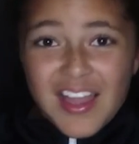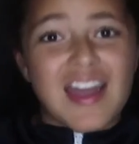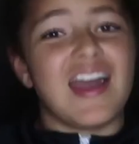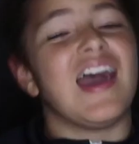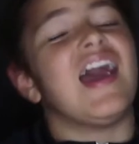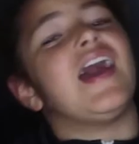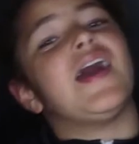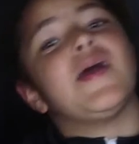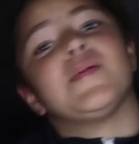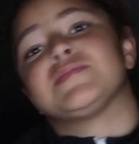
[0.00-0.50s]

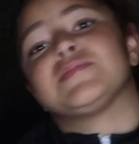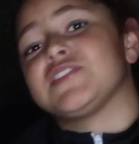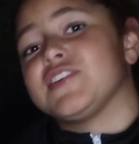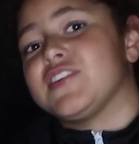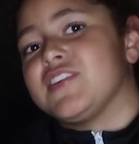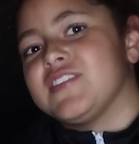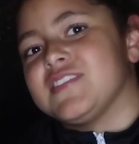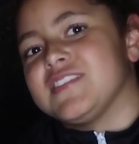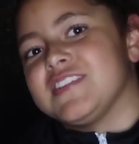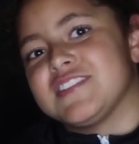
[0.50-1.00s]
I'm
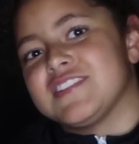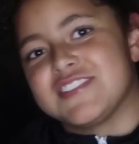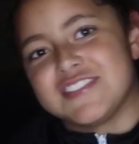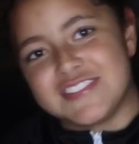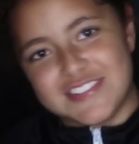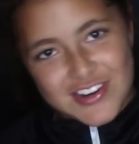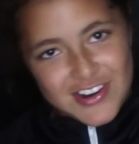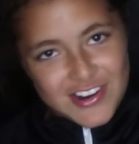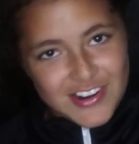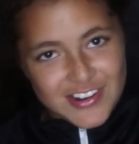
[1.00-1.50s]

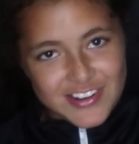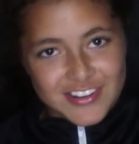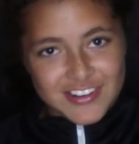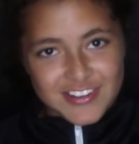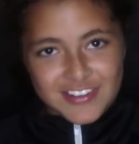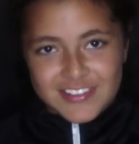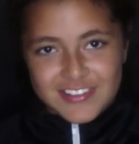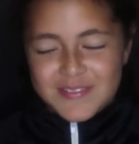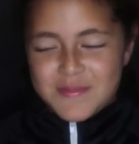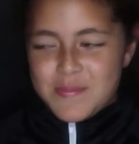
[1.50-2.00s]
Carolyn's
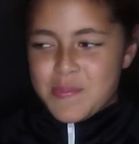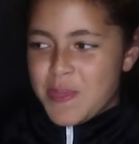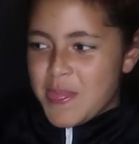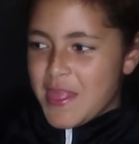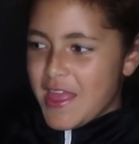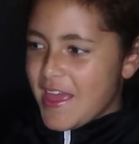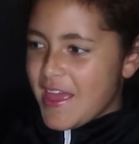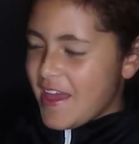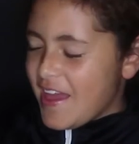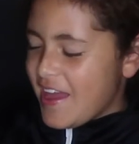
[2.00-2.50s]
daughter,
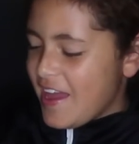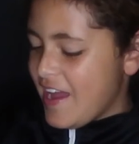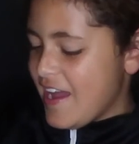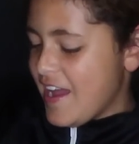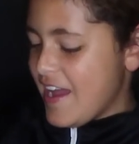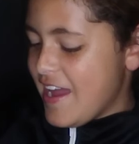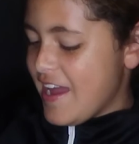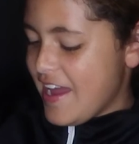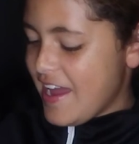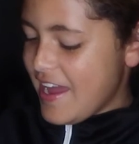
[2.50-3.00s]

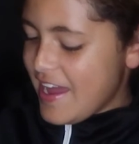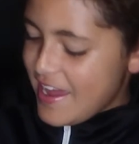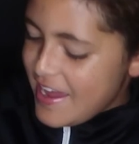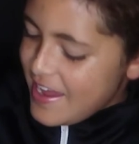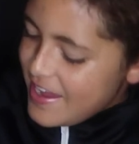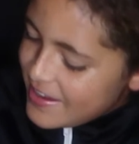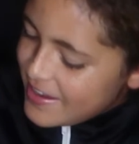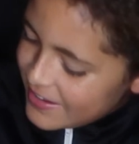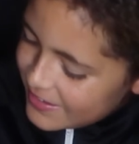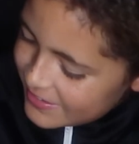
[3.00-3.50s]

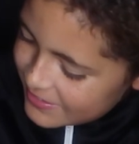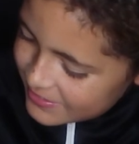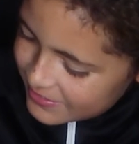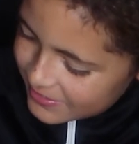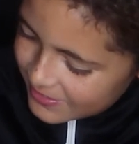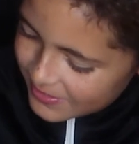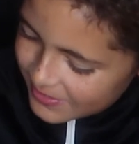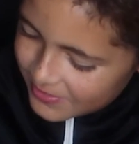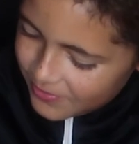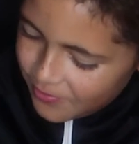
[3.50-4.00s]
and
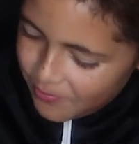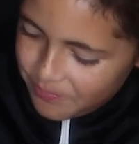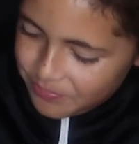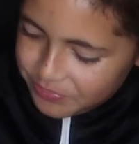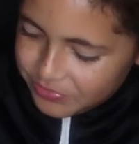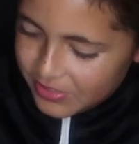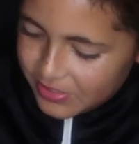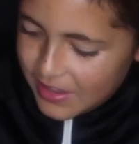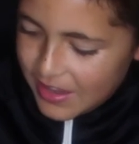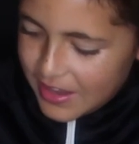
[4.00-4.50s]

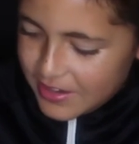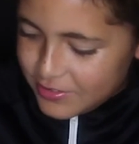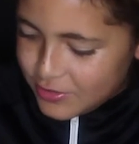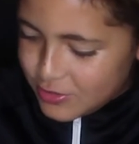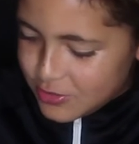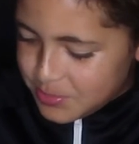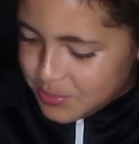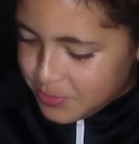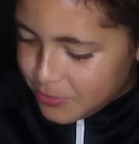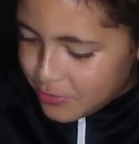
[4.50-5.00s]
I
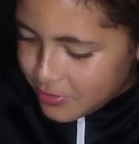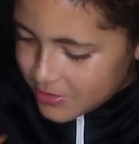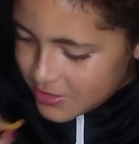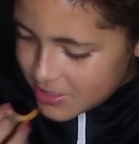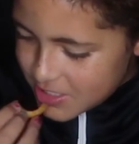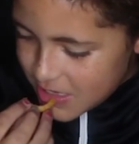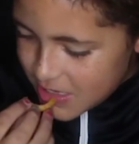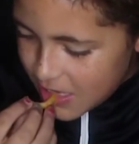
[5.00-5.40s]
do sports.